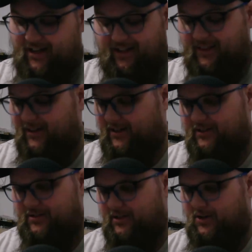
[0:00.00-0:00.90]
think
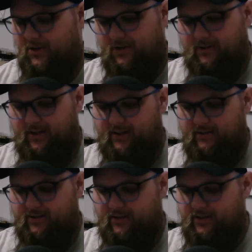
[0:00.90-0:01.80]
it's a card
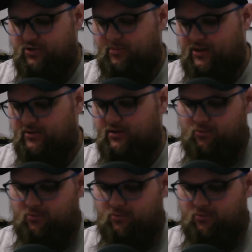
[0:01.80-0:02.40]
that, especially